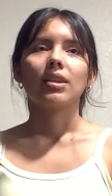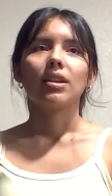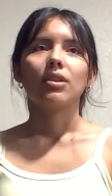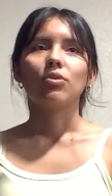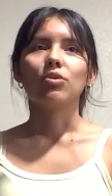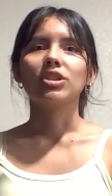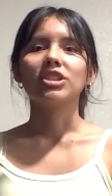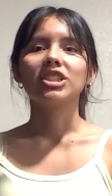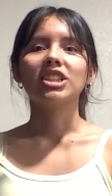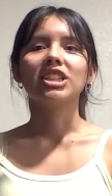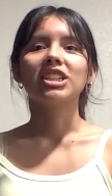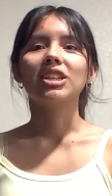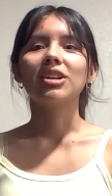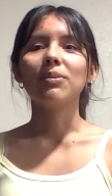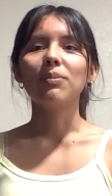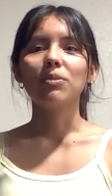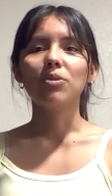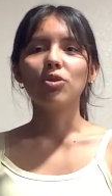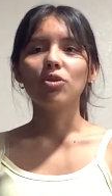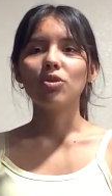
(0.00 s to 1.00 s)

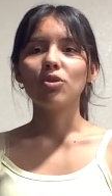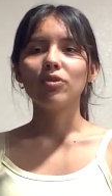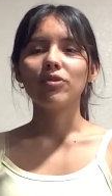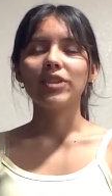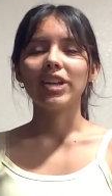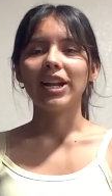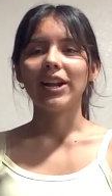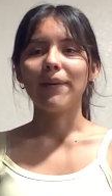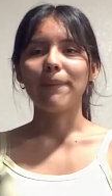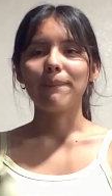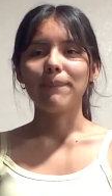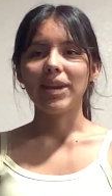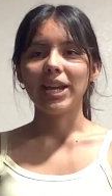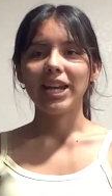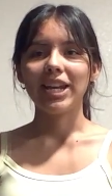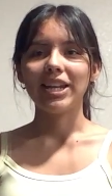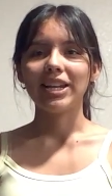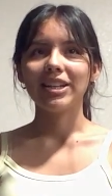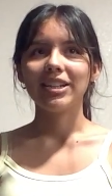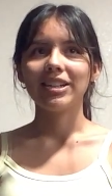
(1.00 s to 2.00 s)
resilient move that I
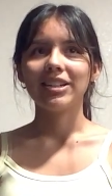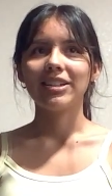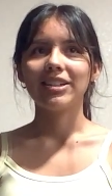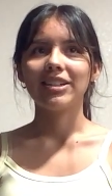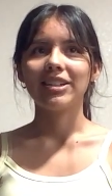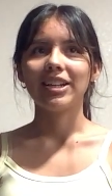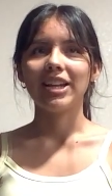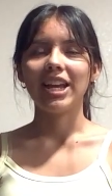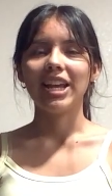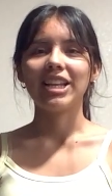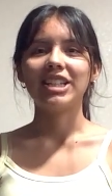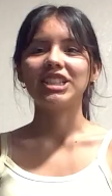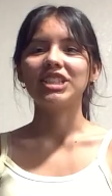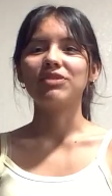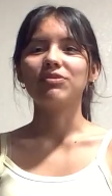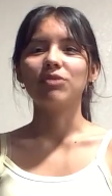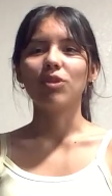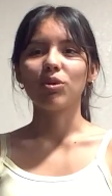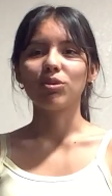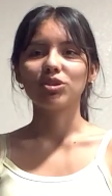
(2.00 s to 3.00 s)
made and
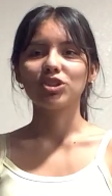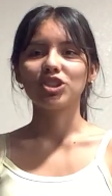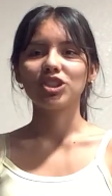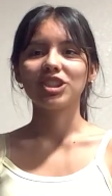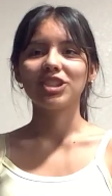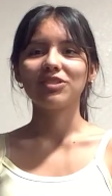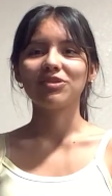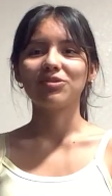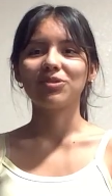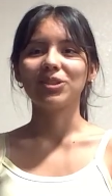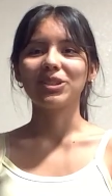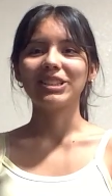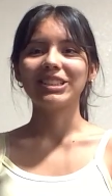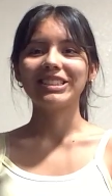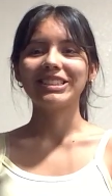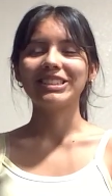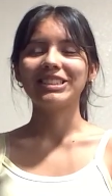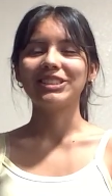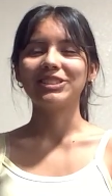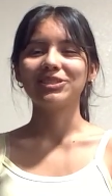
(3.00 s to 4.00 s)
devotion for
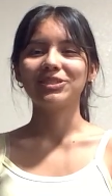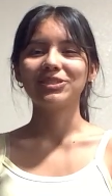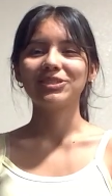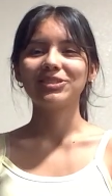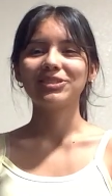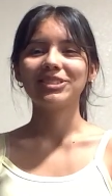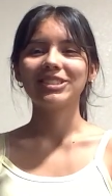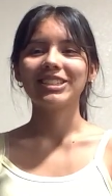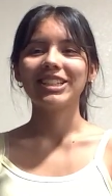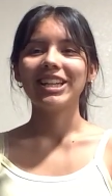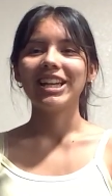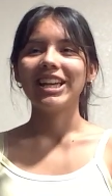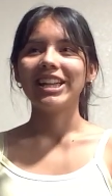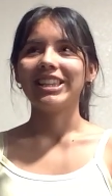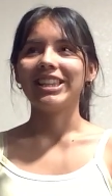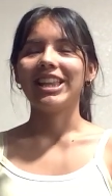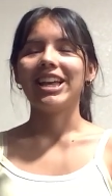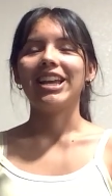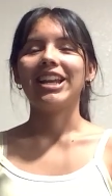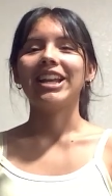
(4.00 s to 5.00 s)
these shoes
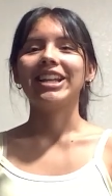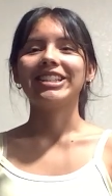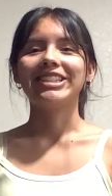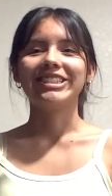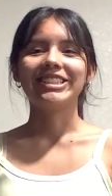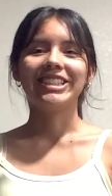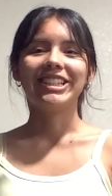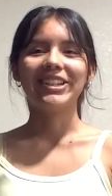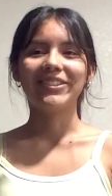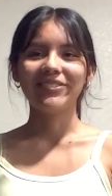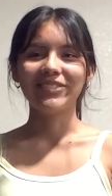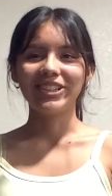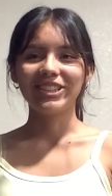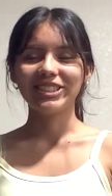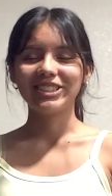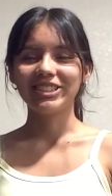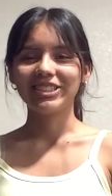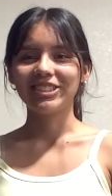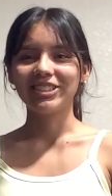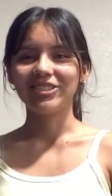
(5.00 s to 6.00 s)
that I did
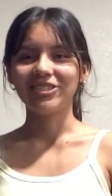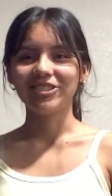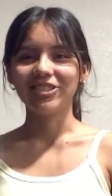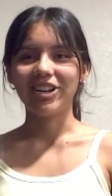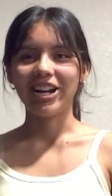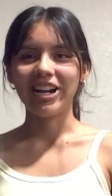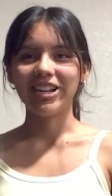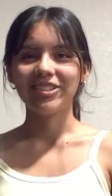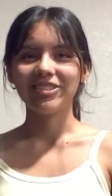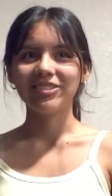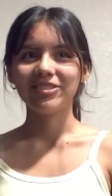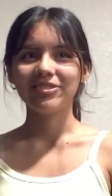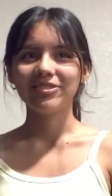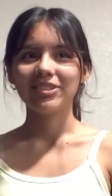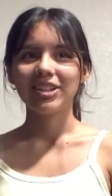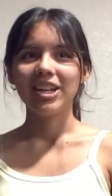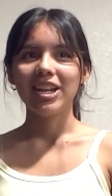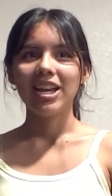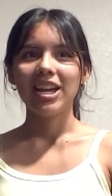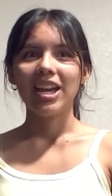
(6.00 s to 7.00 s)
eventually grow out of.
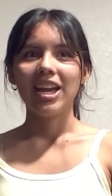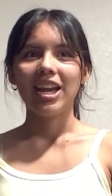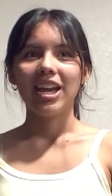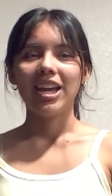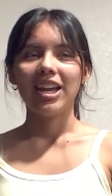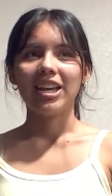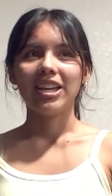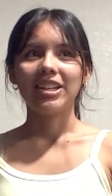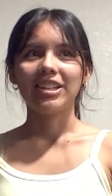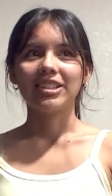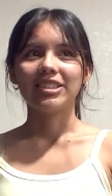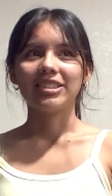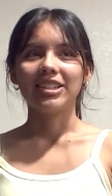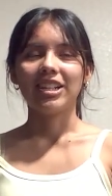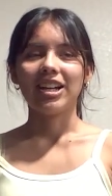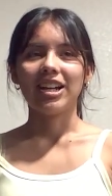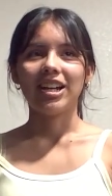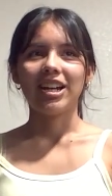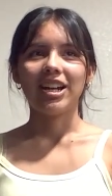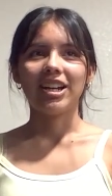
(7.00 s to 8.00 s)
And
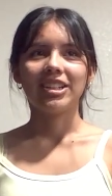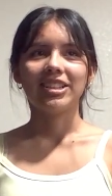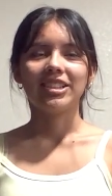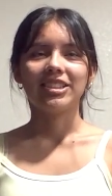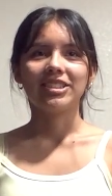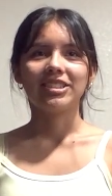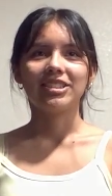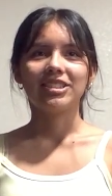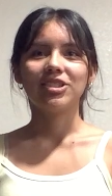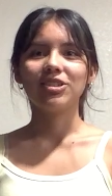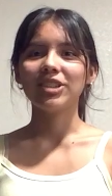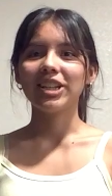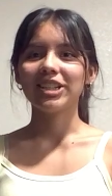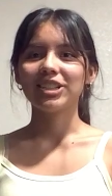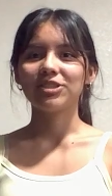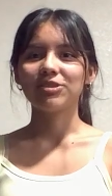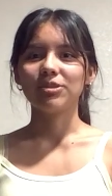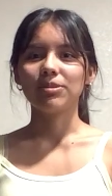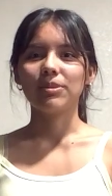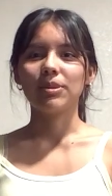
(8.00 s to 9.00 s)
I still like
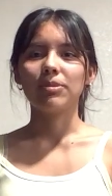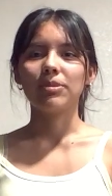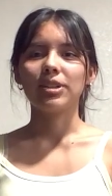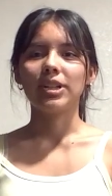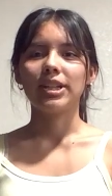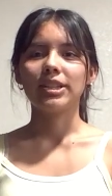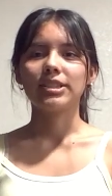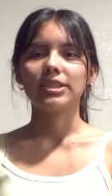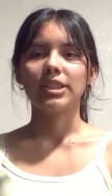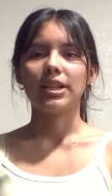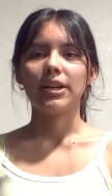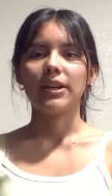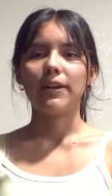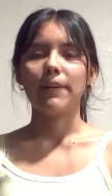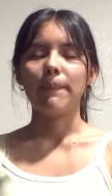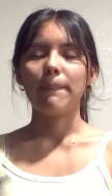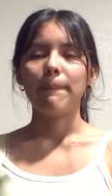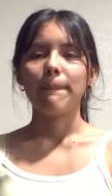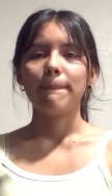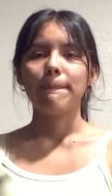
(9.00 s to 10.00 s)
to remember that time.
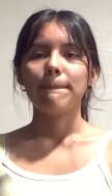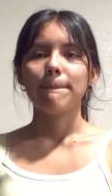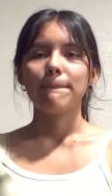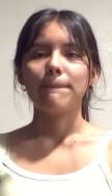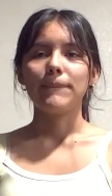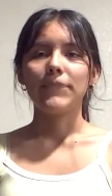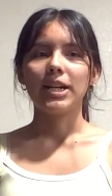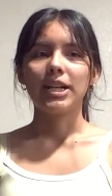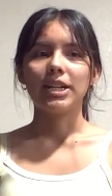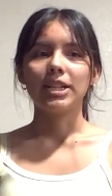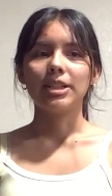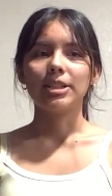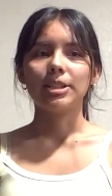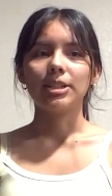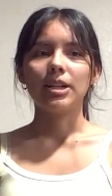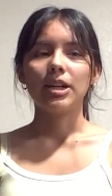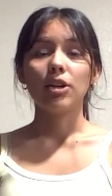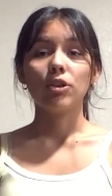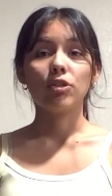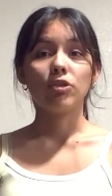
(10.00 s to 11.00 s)
A
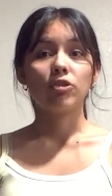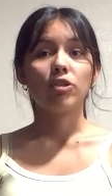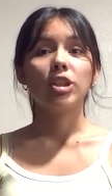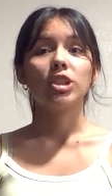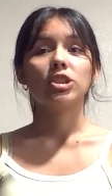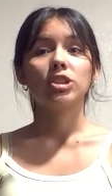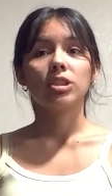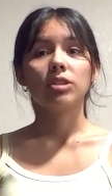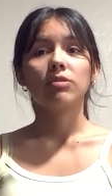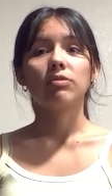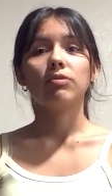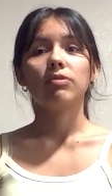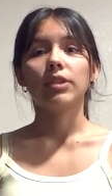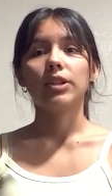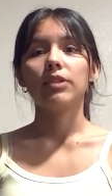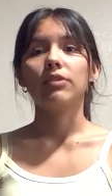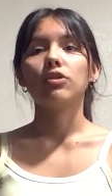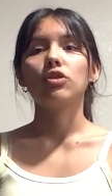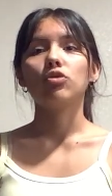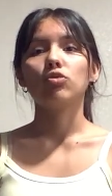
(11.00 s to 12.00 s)
refreshing
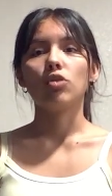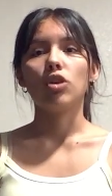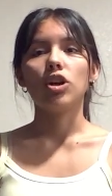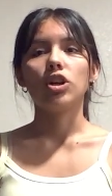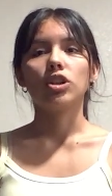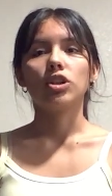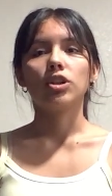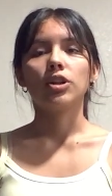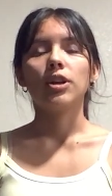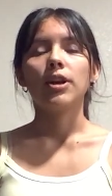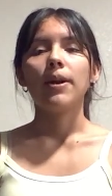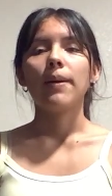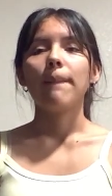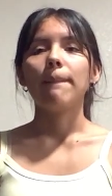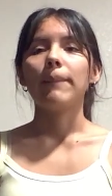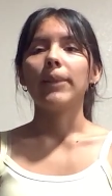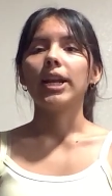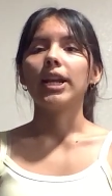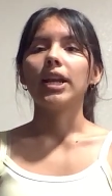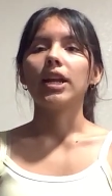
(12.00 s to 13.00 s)
flavored water
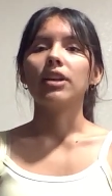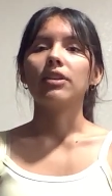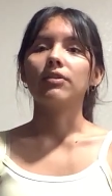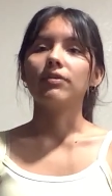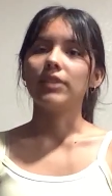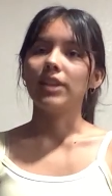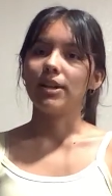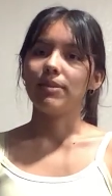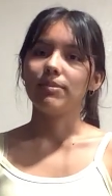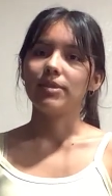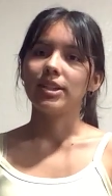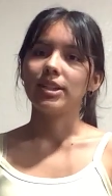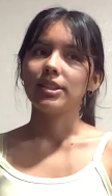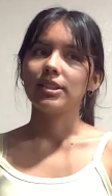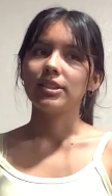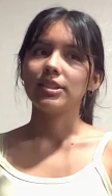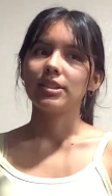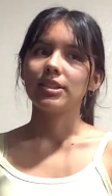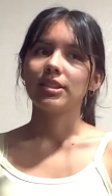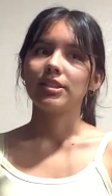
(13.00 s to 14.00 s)
made out of
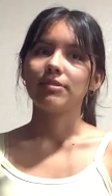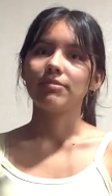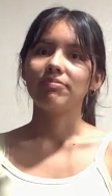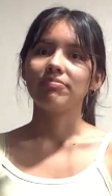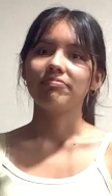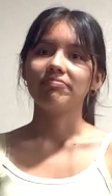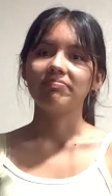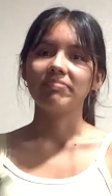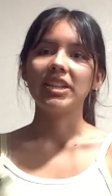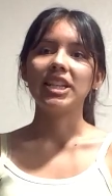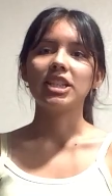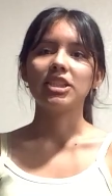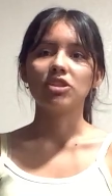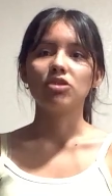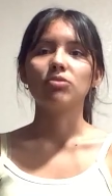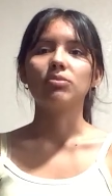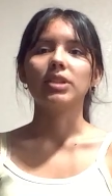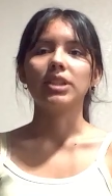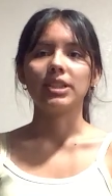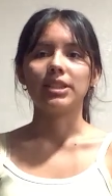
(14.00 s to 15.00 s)
lemons makes you
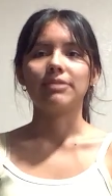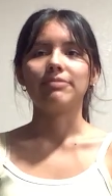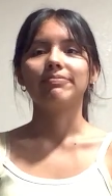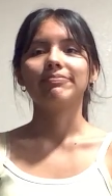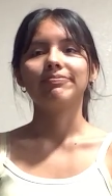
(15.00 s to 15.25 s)
money.